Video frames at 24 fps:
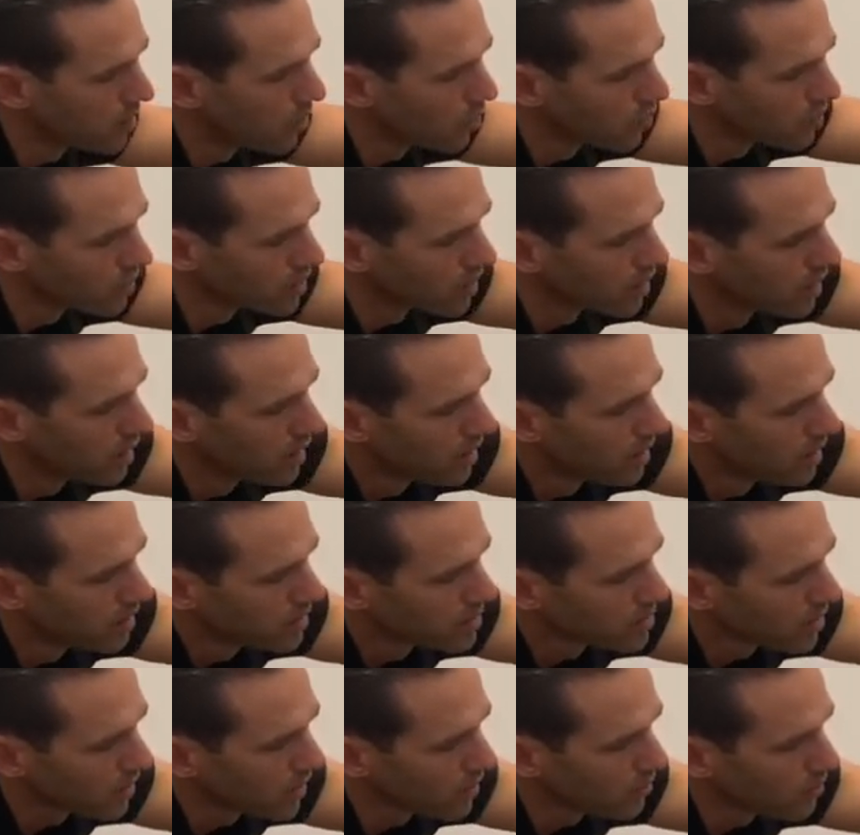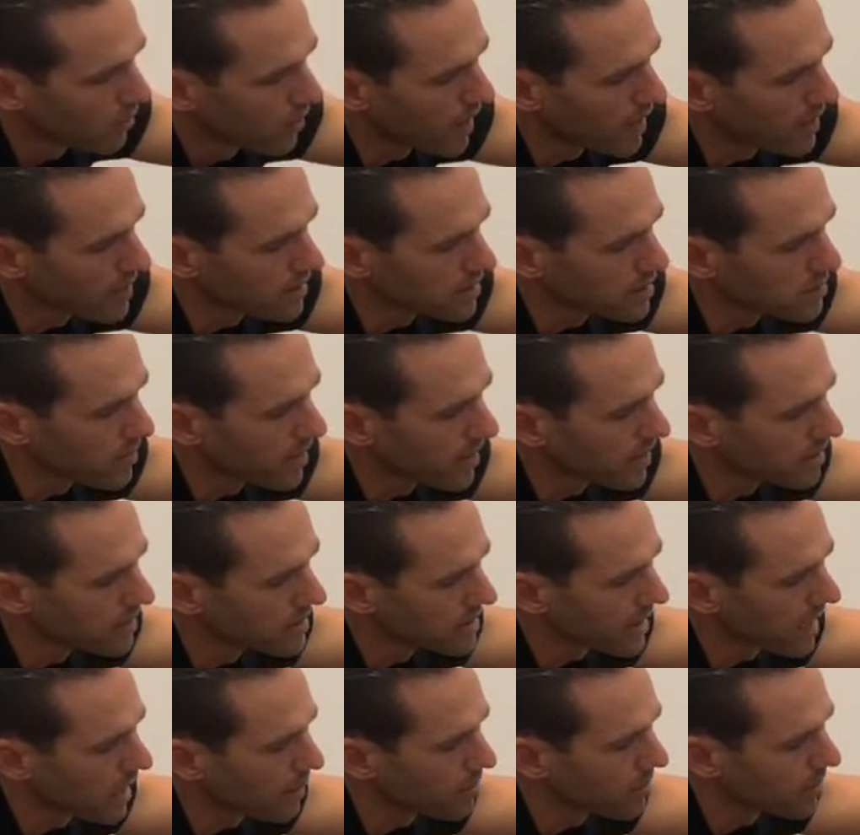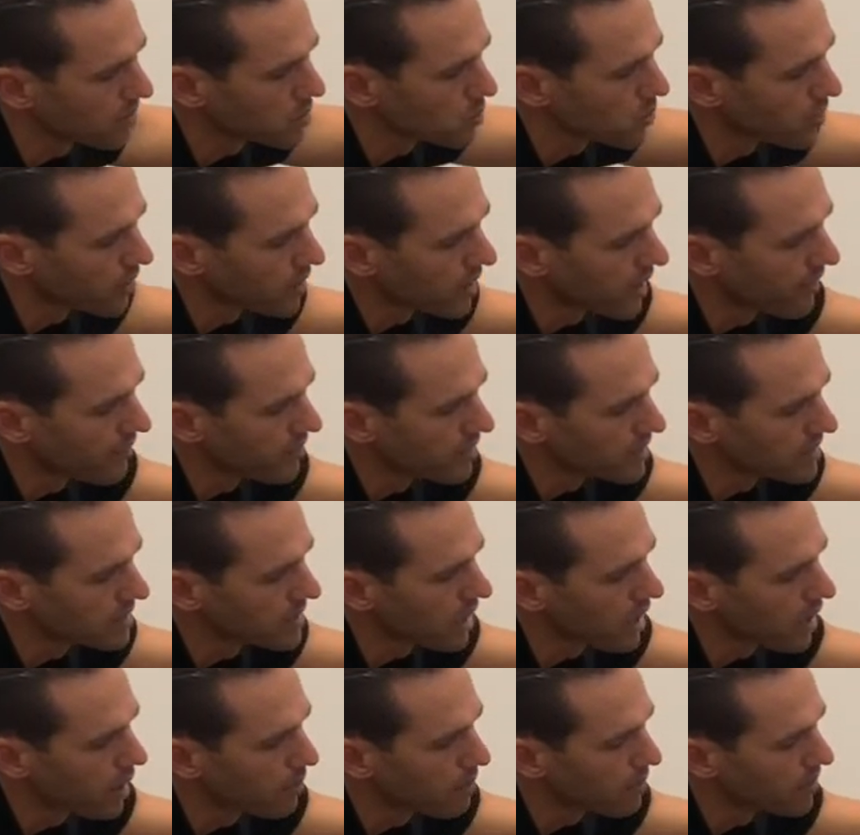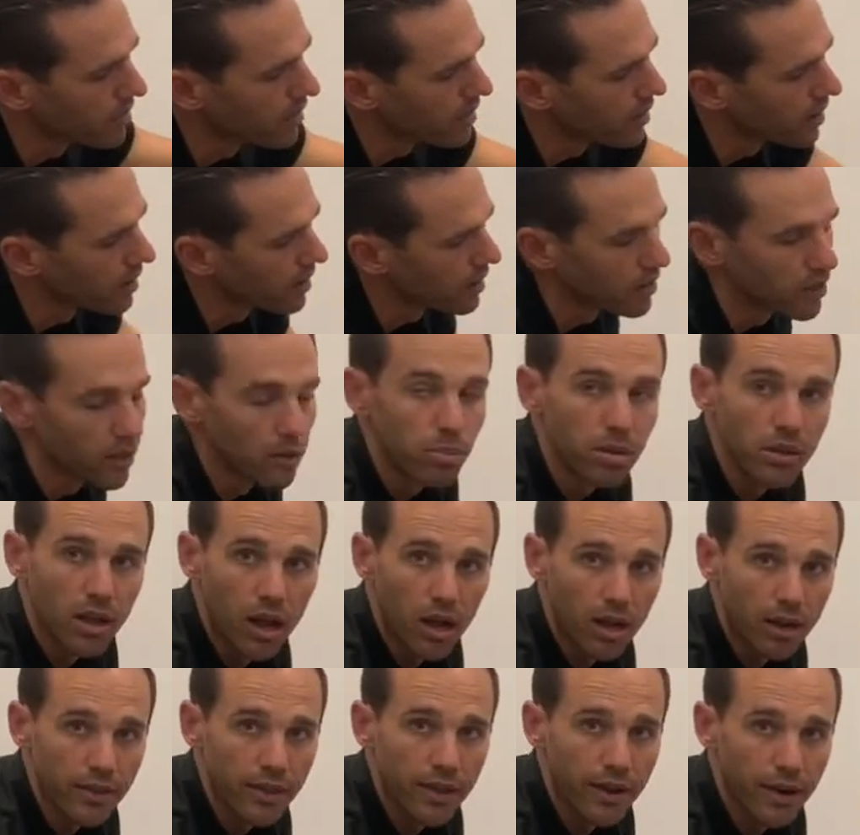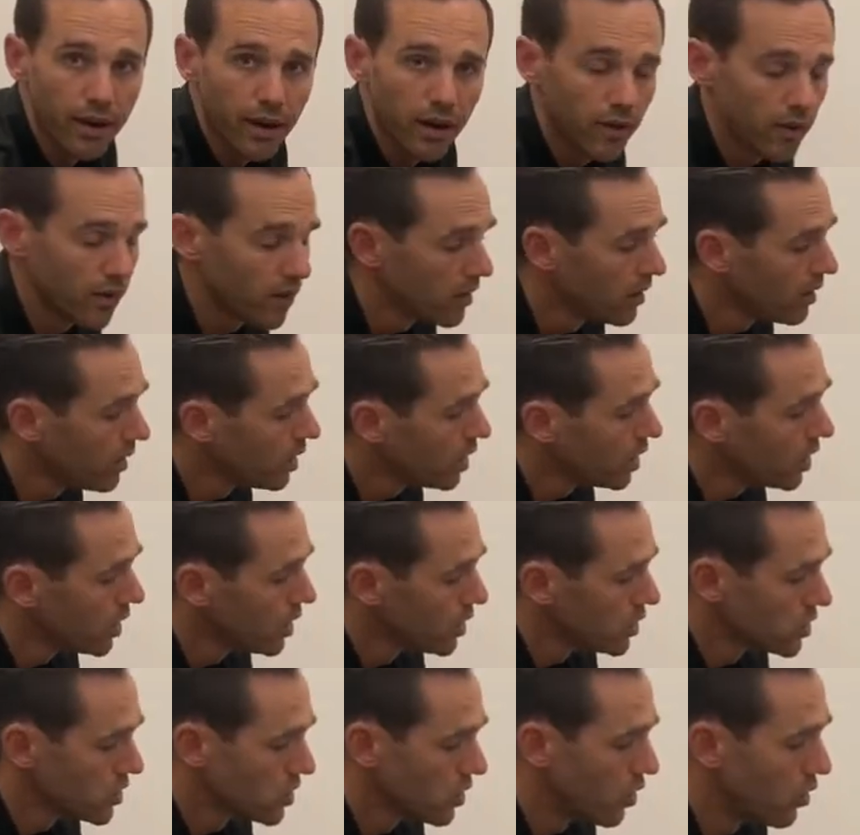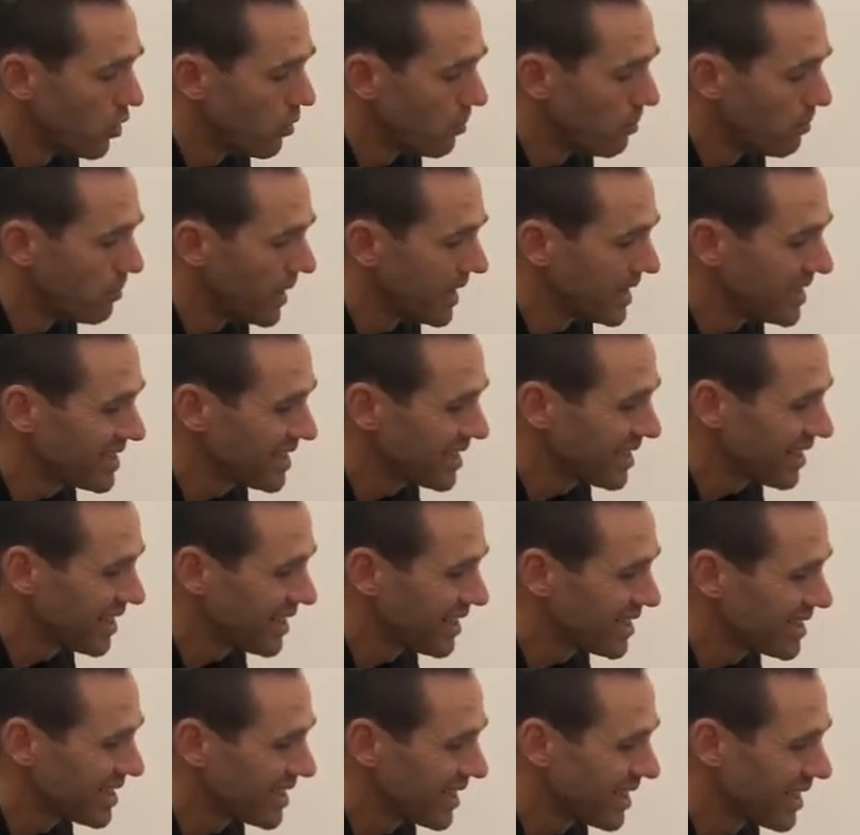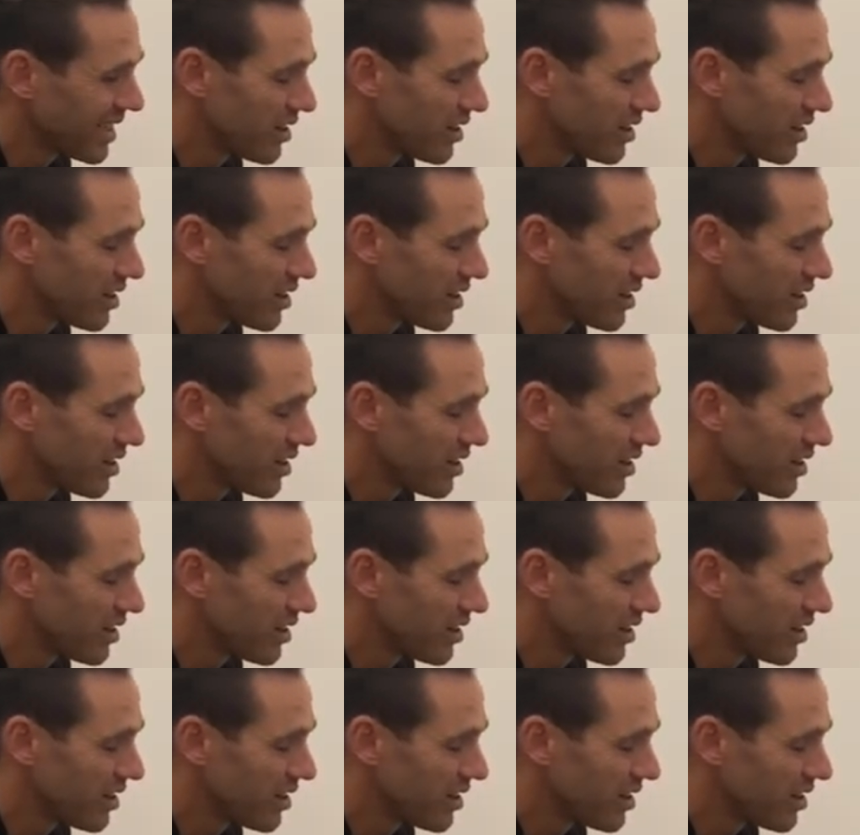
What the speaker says: or sorry, right at the spine of the scapula is where you have the top of the block there. So basically to get